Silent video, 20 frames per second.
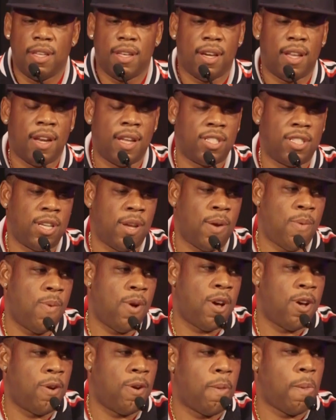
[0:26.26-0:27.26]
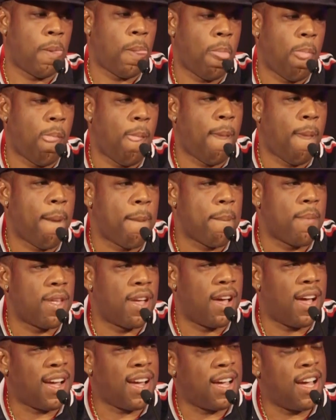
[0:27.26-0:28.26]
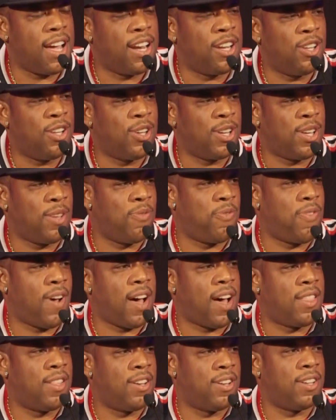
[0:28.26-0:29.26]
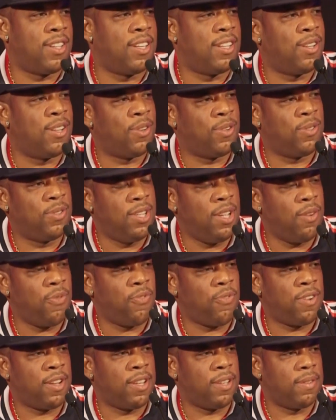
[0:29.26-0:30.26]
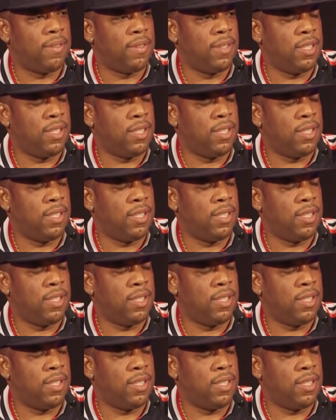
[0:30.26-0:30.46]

And I said, well, I kind of look at fatherhood a little different.